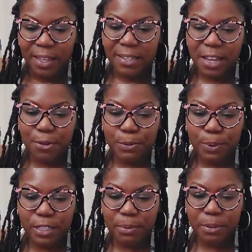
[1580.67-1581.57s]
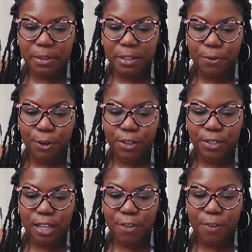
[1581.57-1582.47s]
Take responsibility for
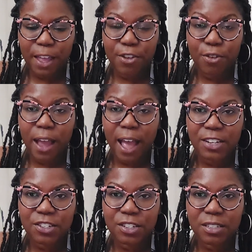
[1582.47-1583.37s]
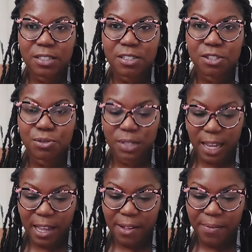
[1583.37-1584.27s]
yourself and your actions
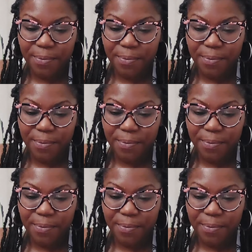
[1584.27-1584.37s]
today.